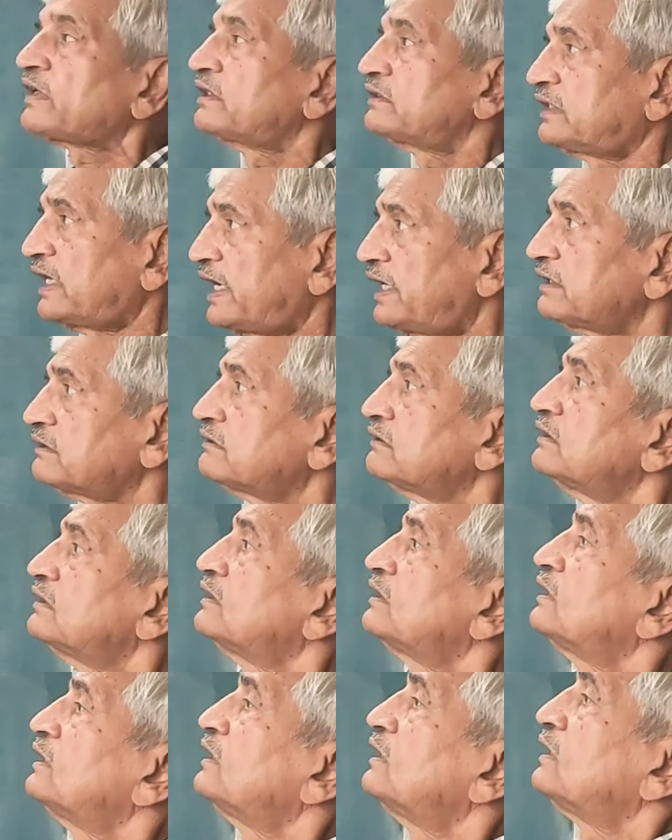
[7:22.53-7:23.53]
that
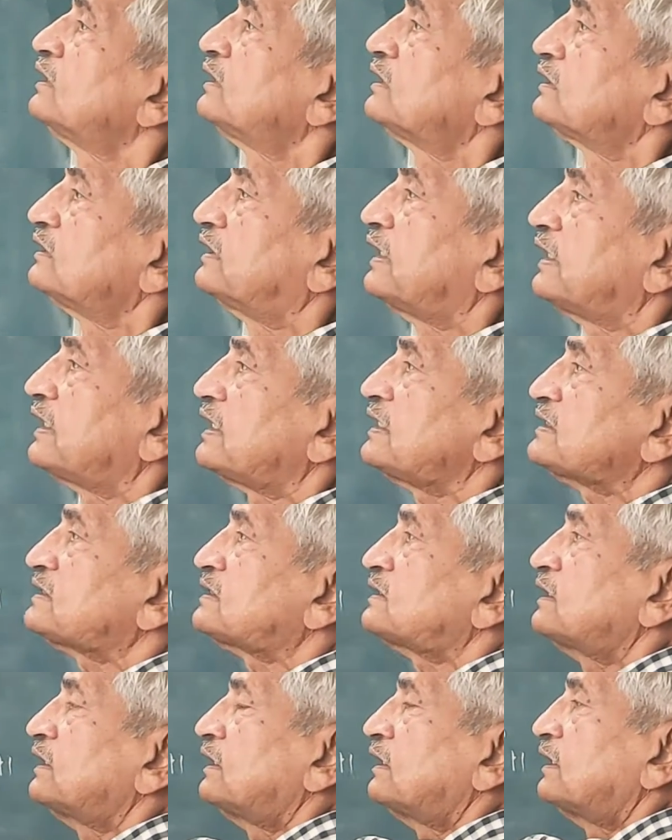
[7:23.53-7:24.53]
there
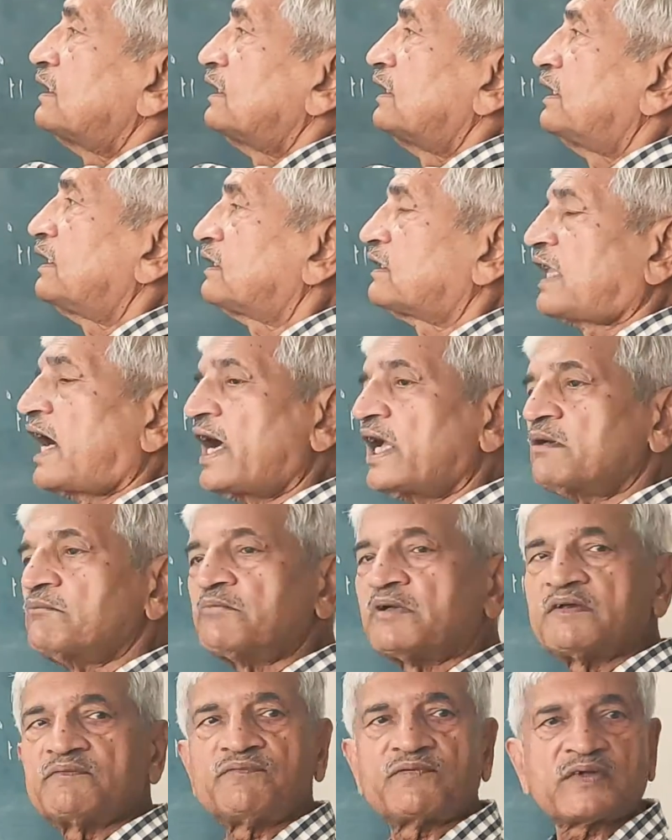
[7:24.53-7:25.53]
is a
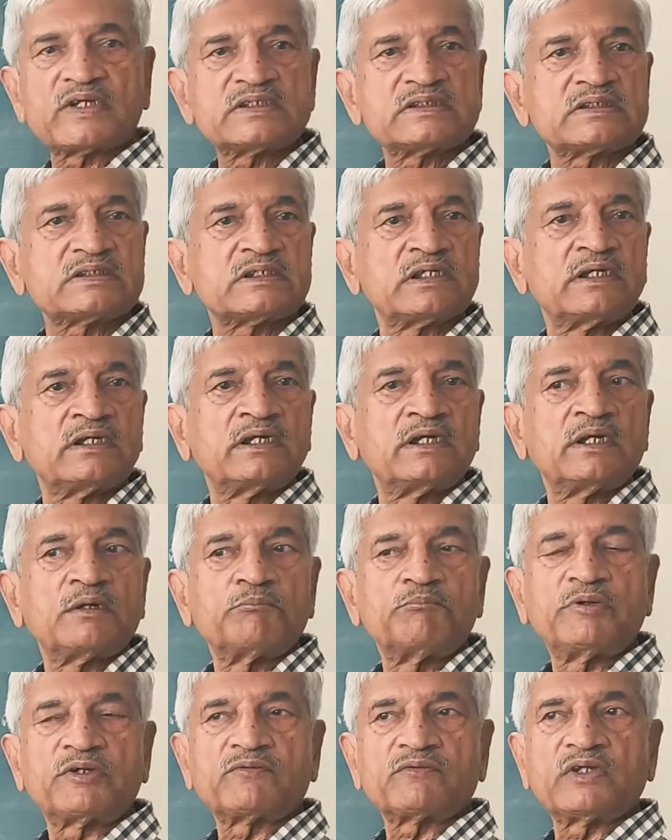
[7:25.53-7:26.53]
time difference
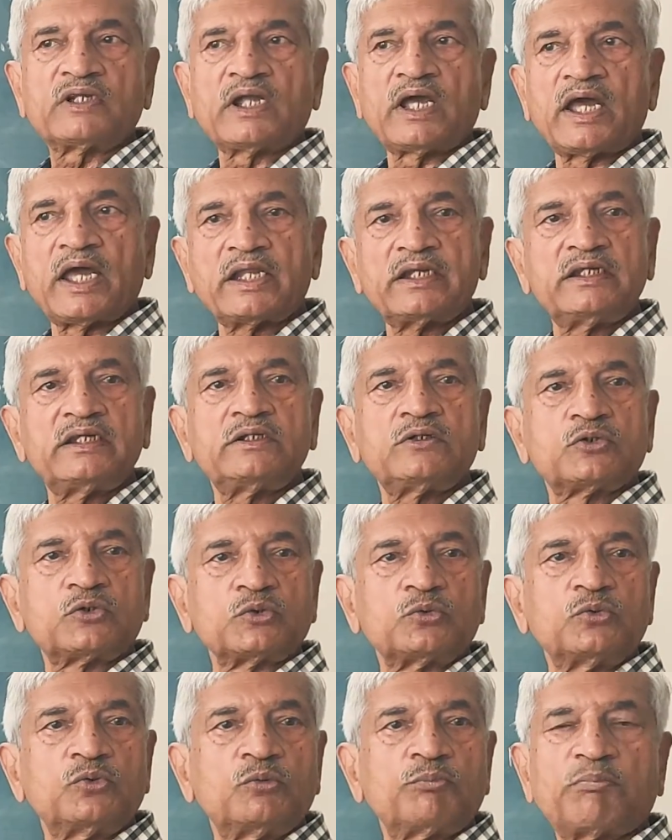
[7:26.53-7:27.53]
between any
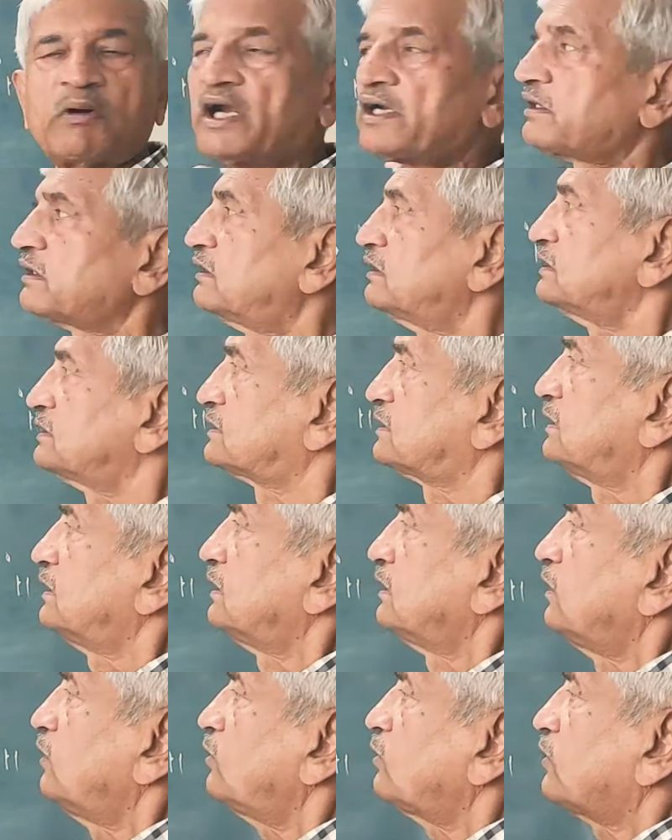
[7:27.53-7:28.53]
two particles.
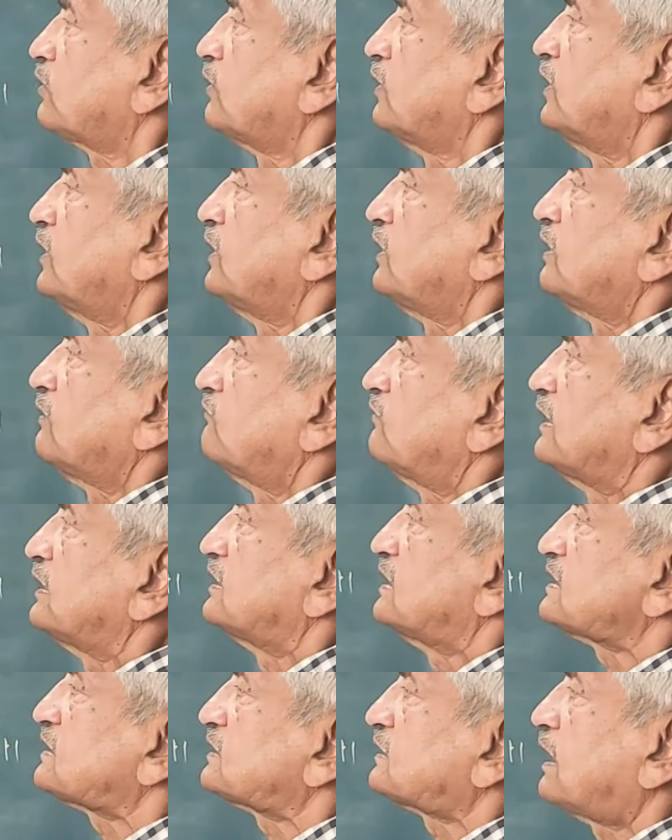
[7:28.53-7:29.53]
Look, when
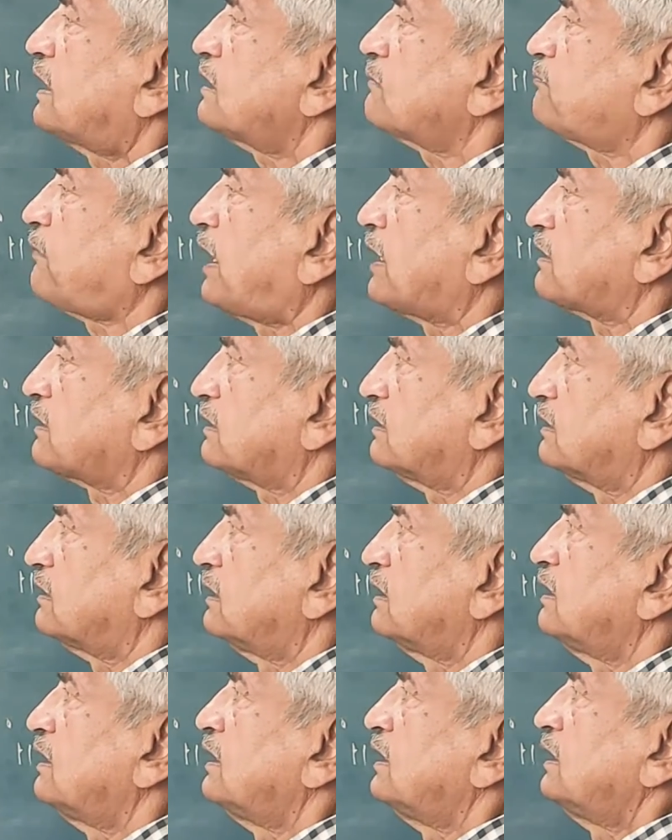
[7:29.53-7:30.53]
this third
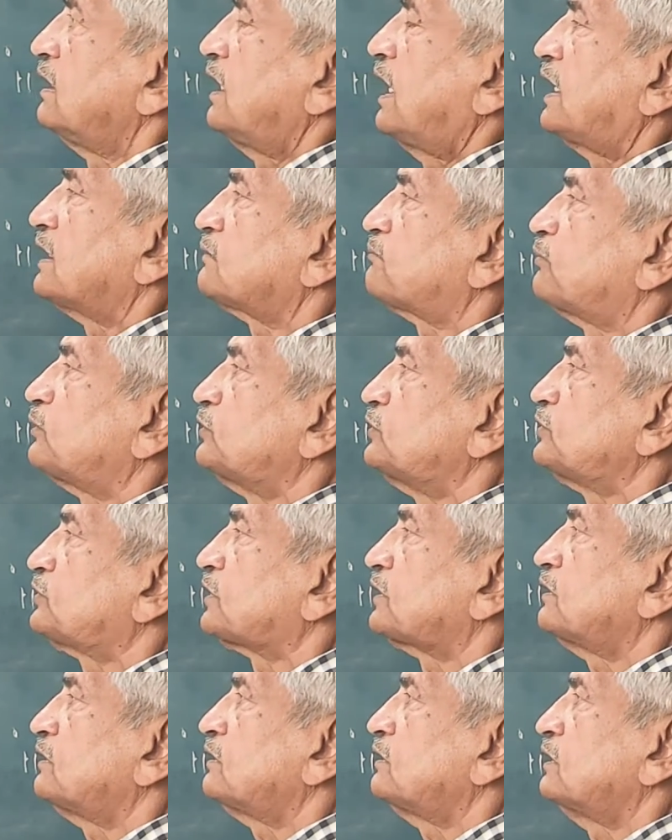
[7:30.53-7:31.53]
particle at
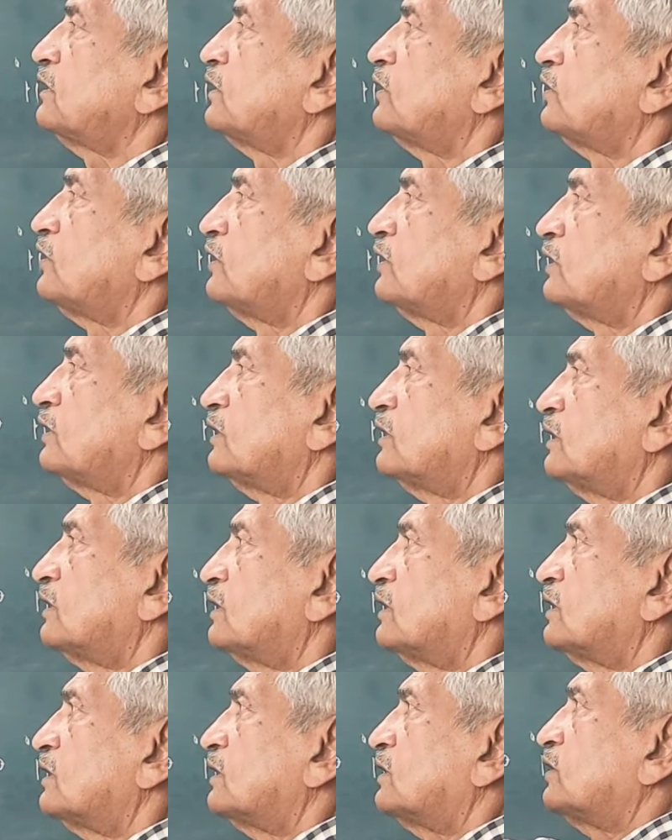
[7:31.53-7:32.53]
position
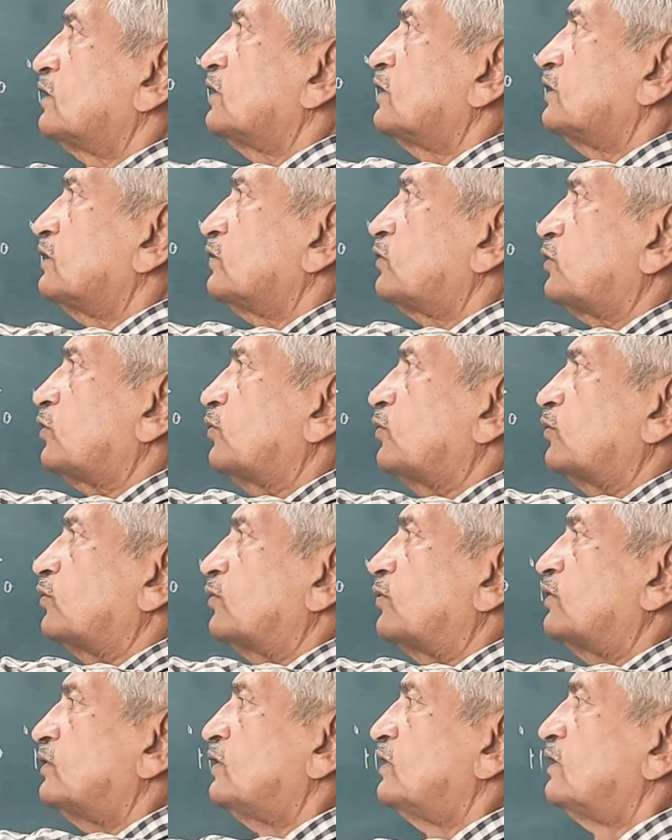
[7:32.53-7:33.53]
2,
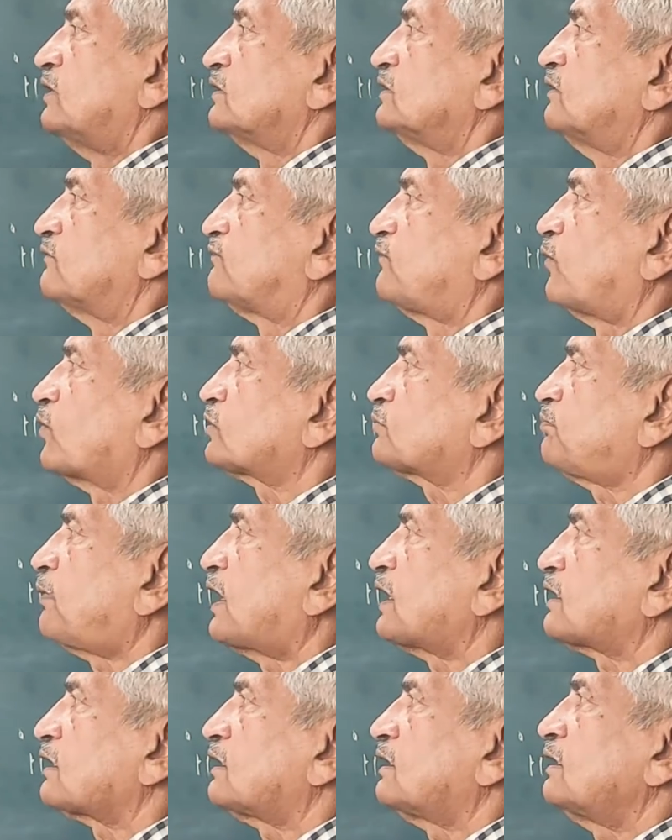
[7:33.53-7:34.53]
the fourth
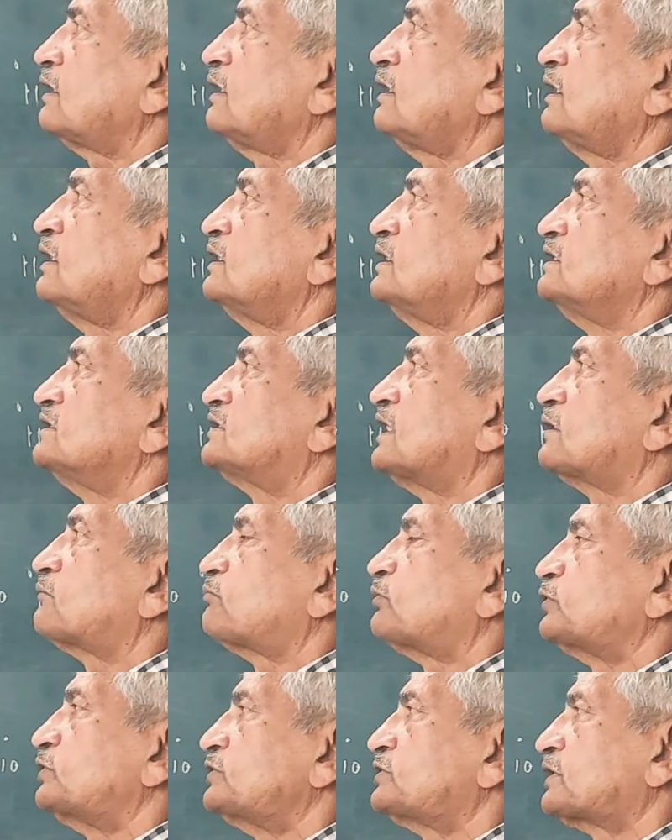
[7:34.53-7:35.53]
particle is
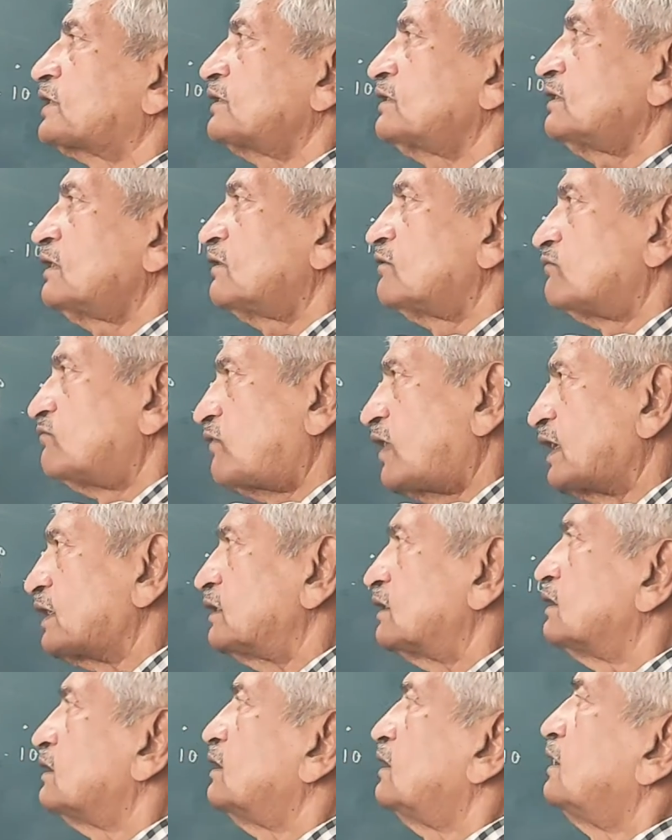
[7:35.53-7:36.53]
at position
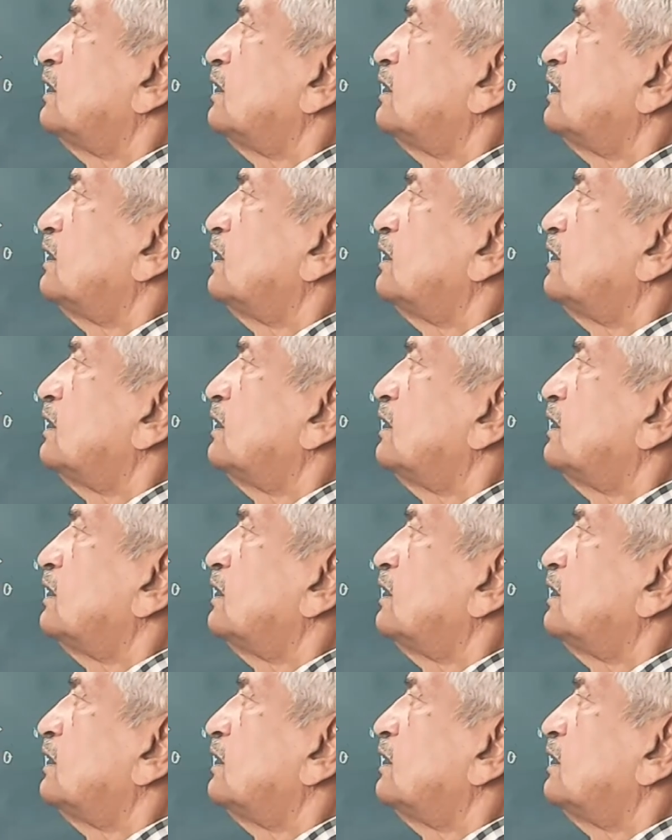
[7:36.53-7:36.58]
1,